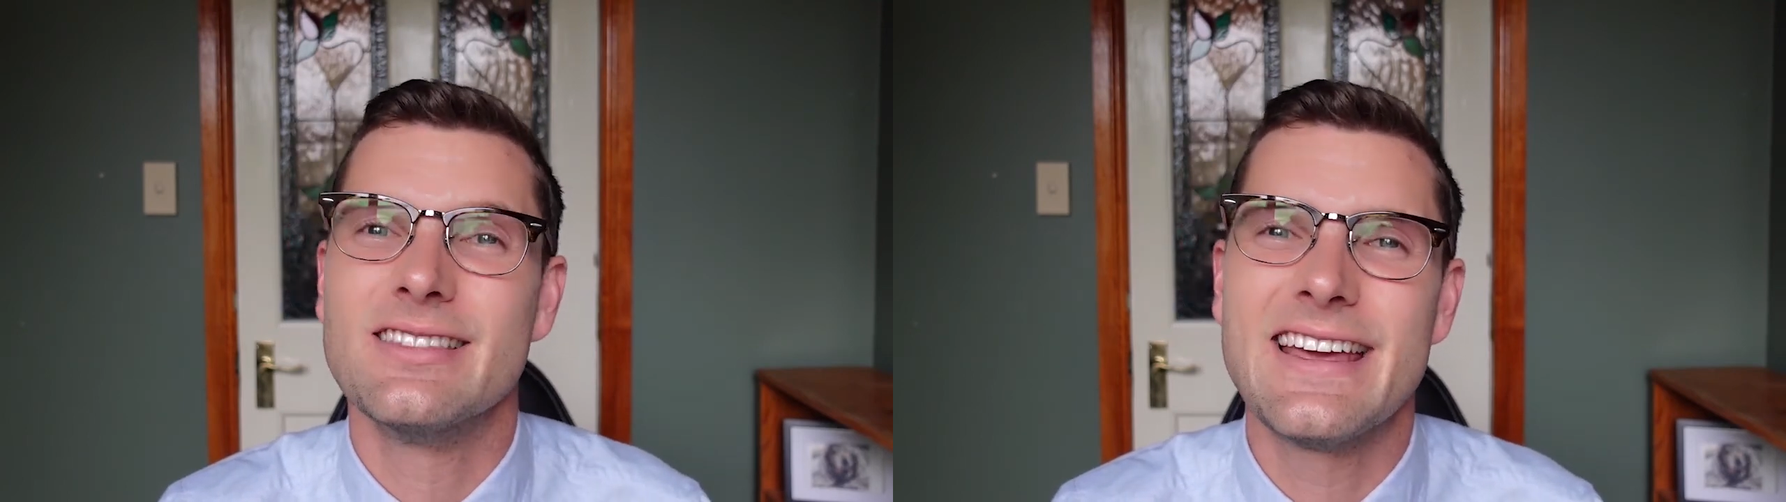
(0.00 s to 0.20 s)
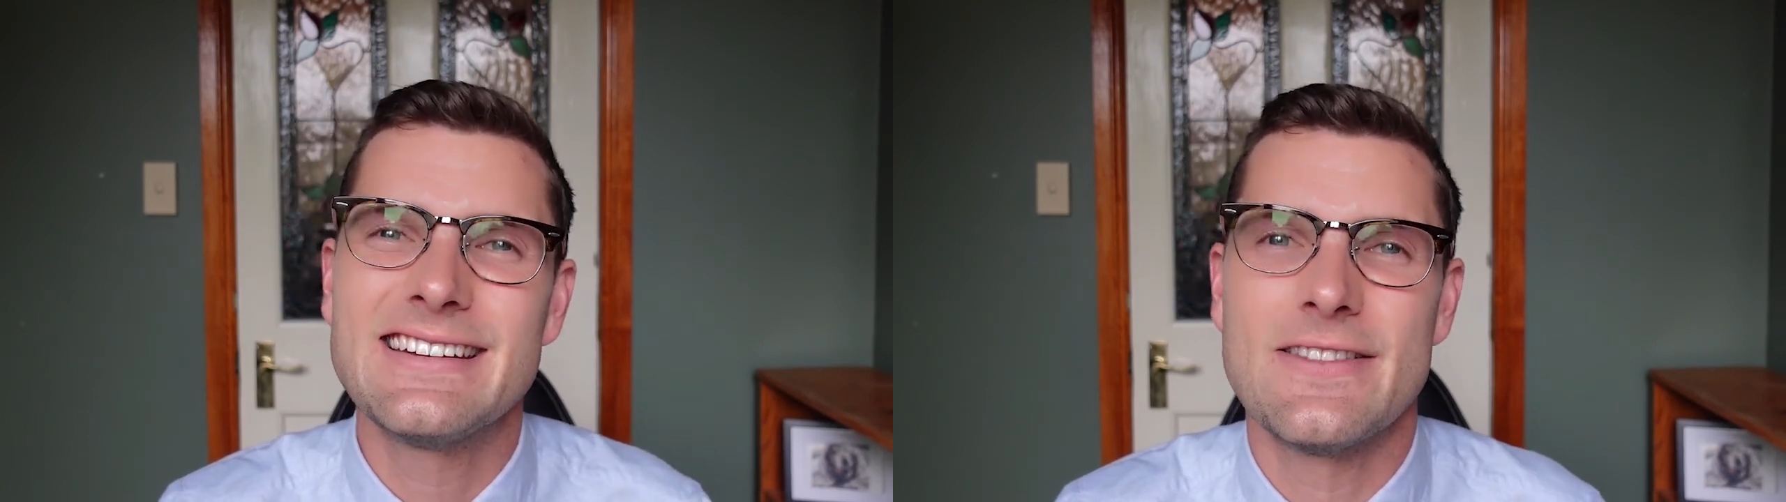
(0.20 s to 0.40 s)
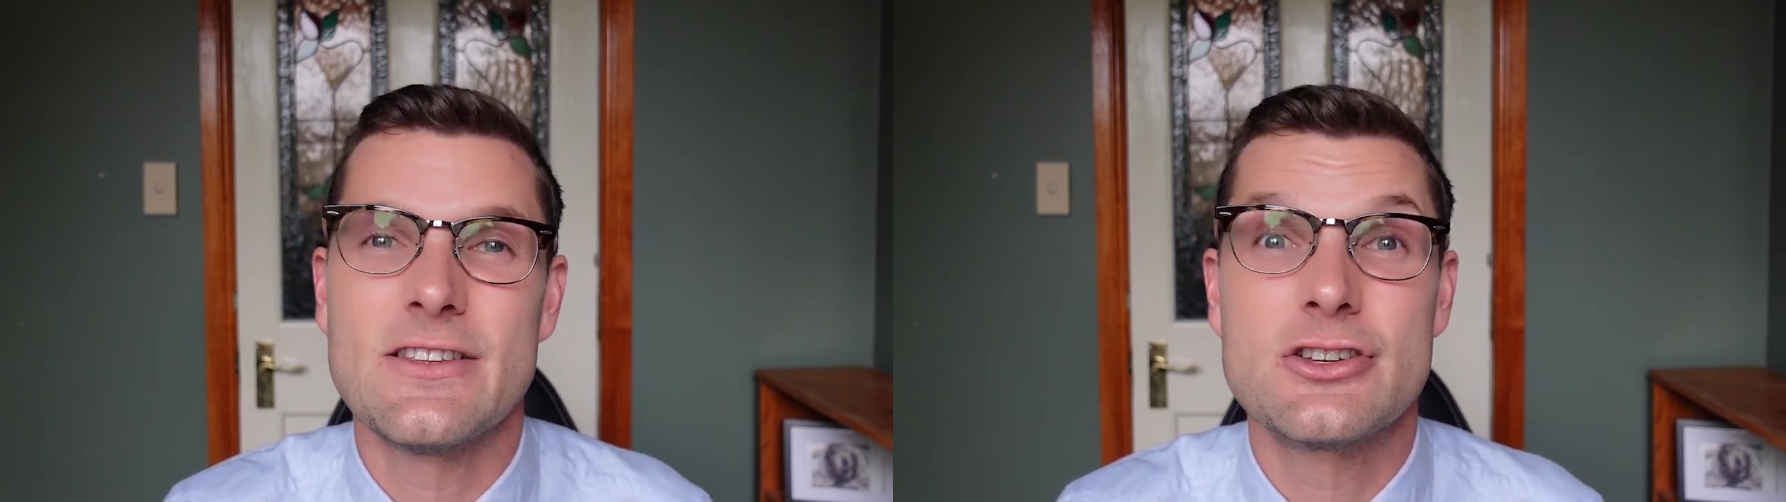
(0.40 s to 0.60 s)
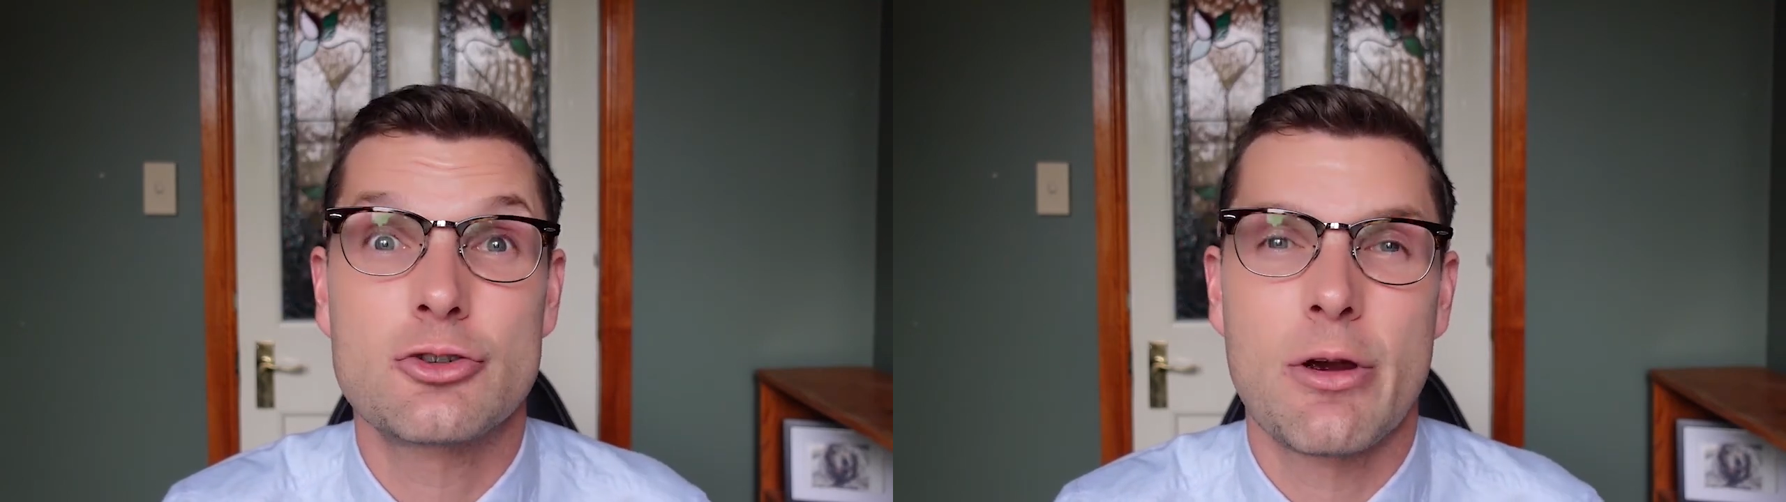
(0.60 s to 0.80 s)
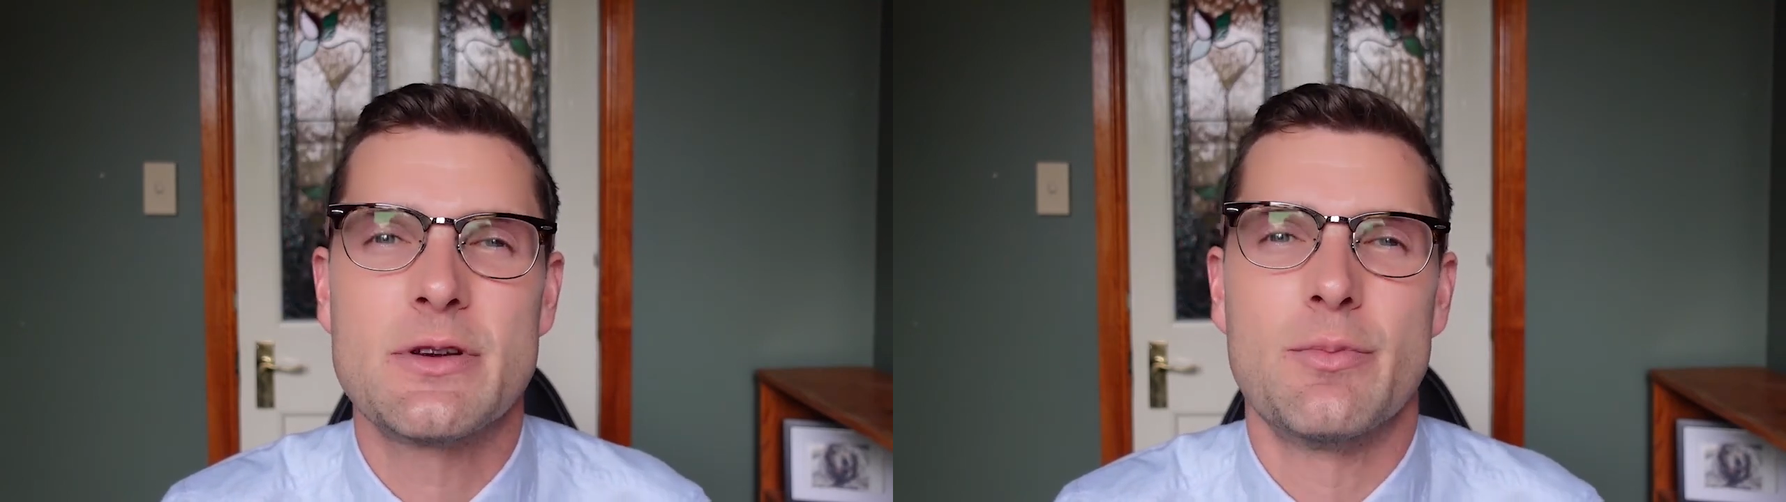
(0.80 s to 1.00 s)
linked in the
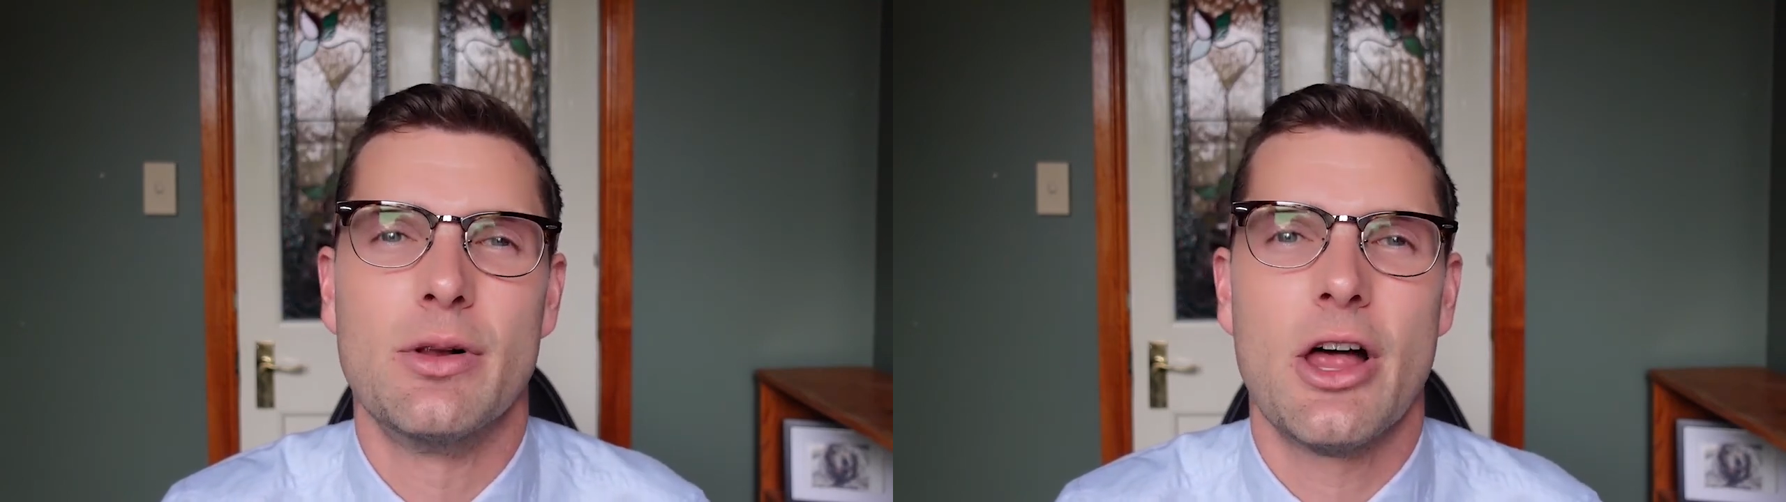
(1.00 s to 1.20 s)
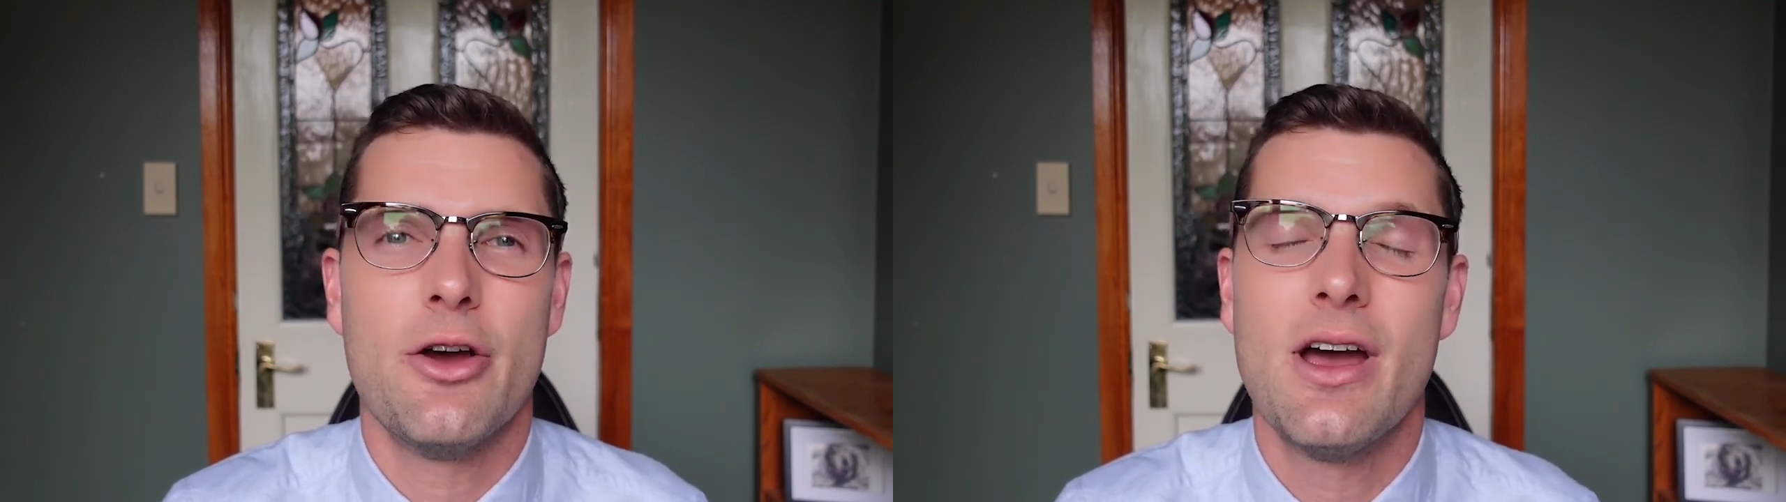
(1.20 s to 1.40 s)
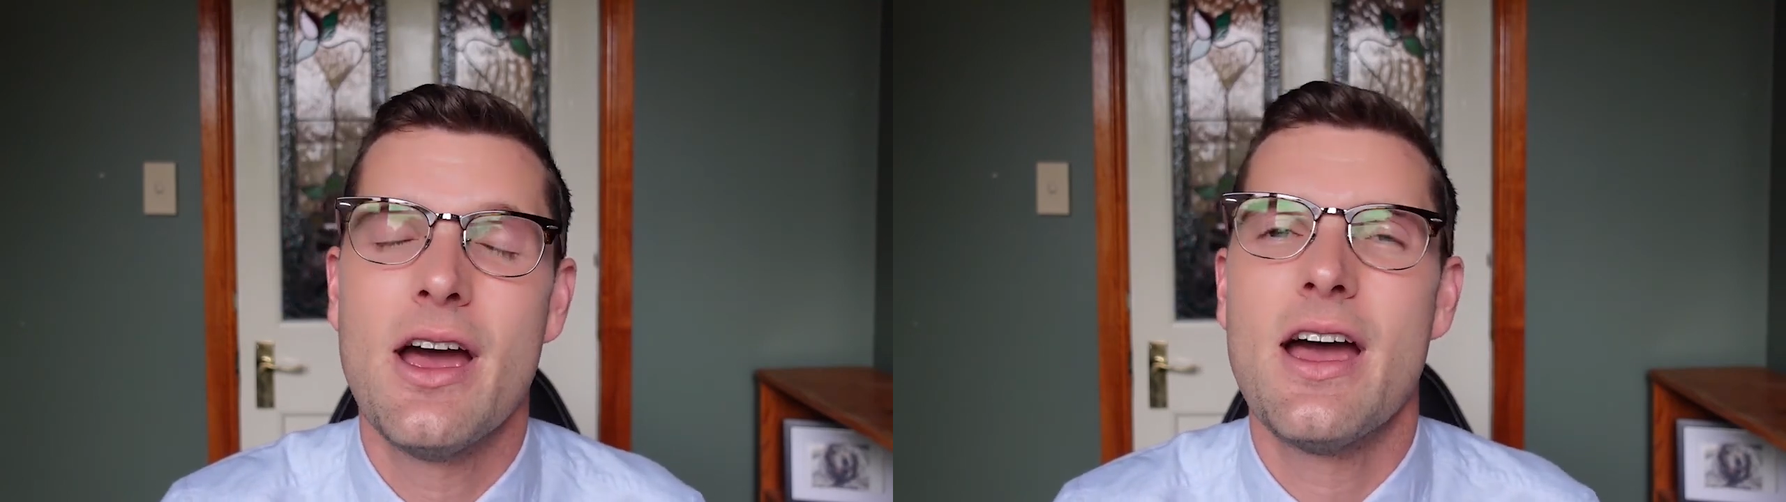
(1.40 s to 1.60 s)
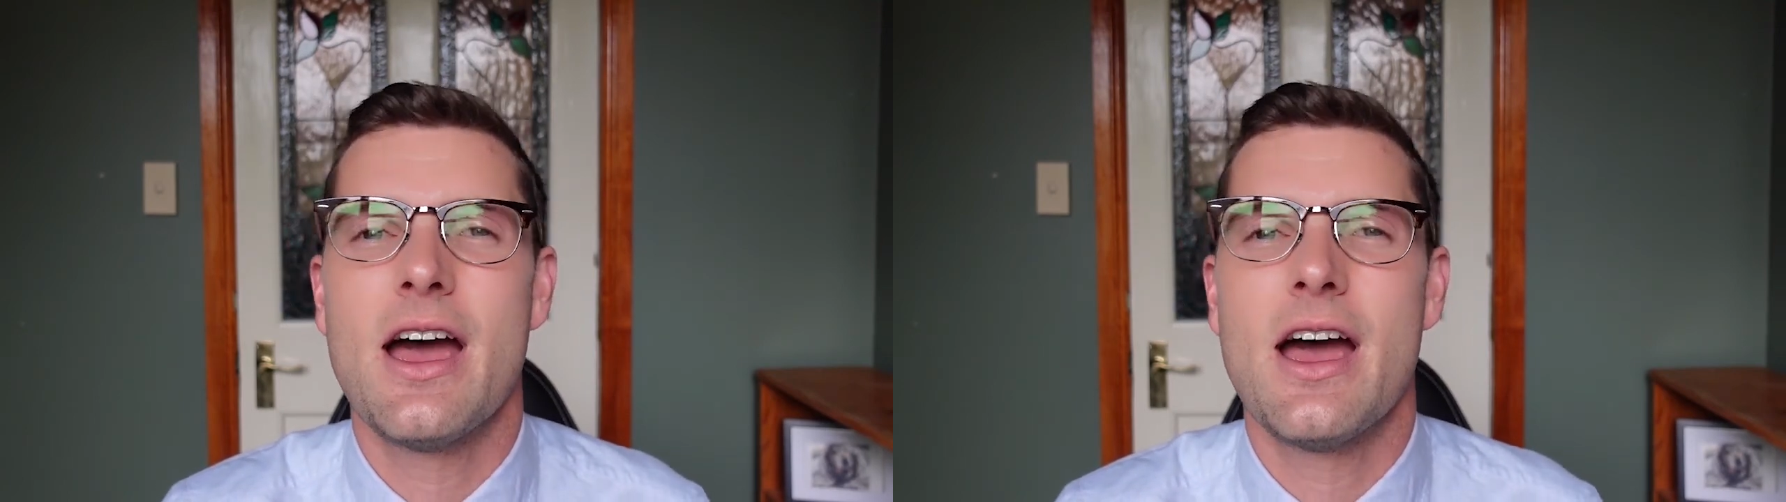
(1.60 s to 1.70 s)
description below,